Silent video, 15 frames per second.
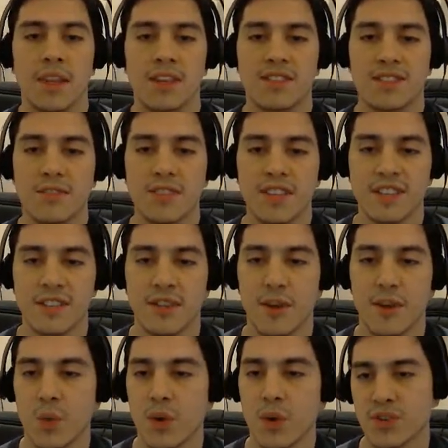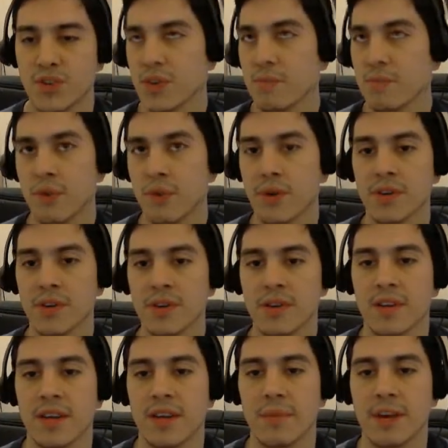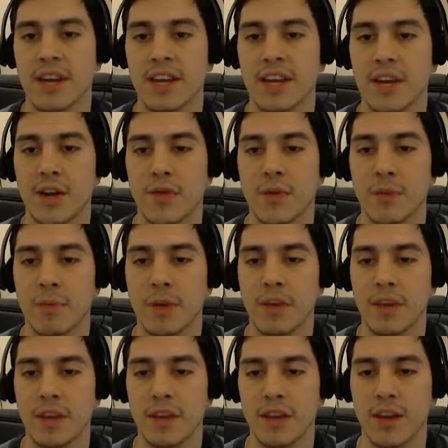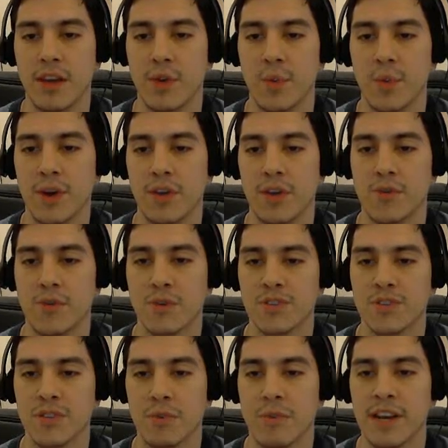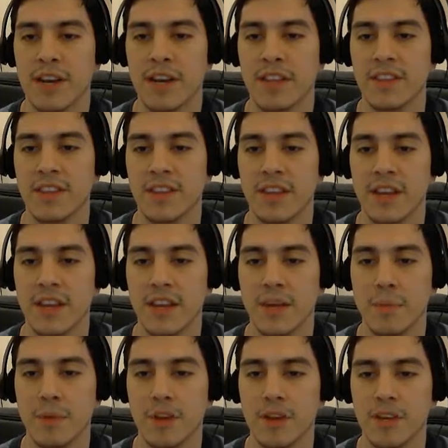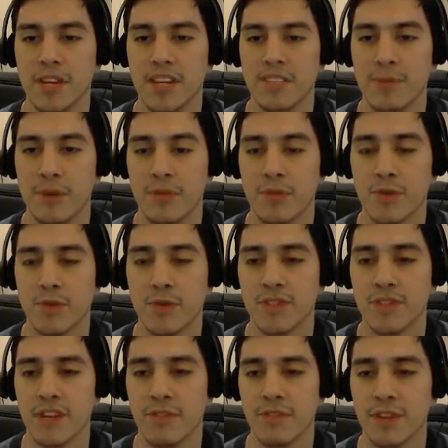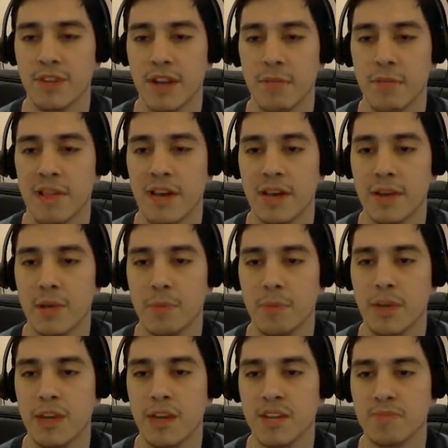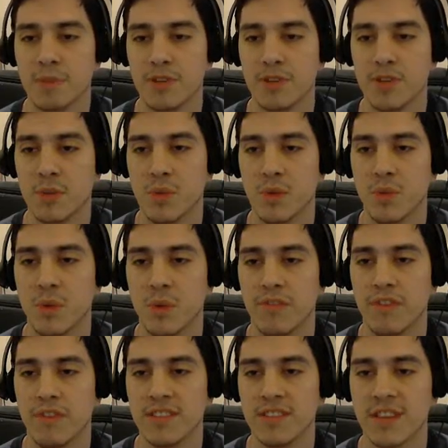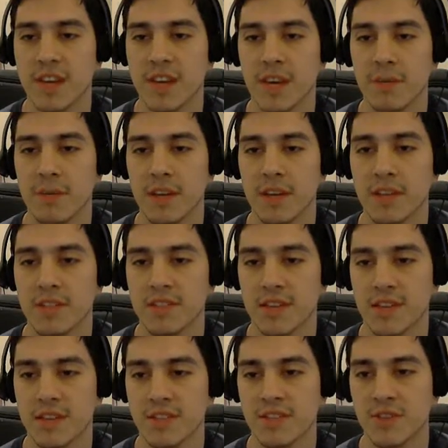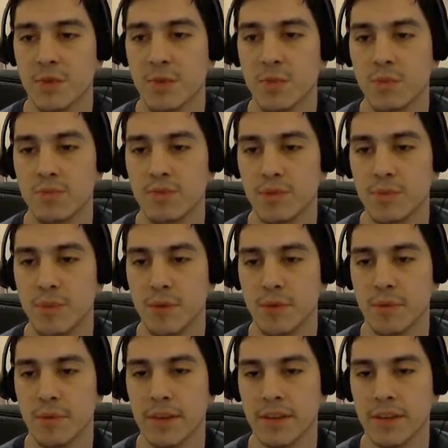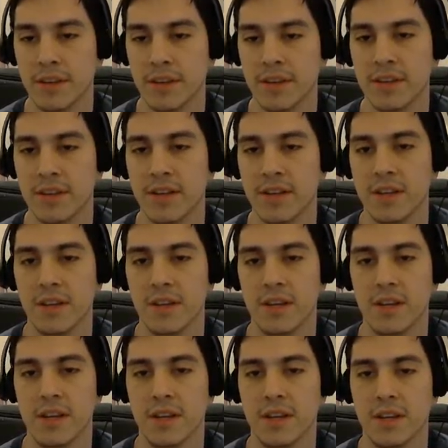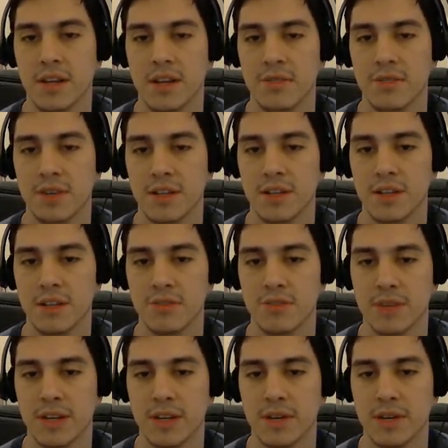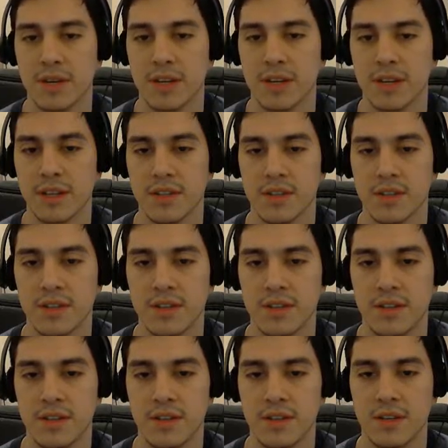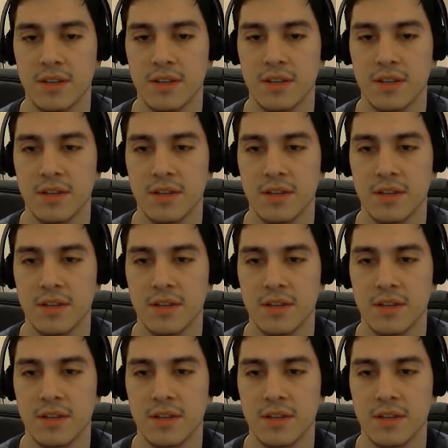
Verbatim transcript: It still takes a lot of work, don't get me wrong. I mean, any kind of LP. I don't want to, of course, undermine anything that any LPer does, but of course, I feel that a blind LP, especially one with face cam, is uh, so, so problematic. Uh, I have to get this one down, I guess. Uh,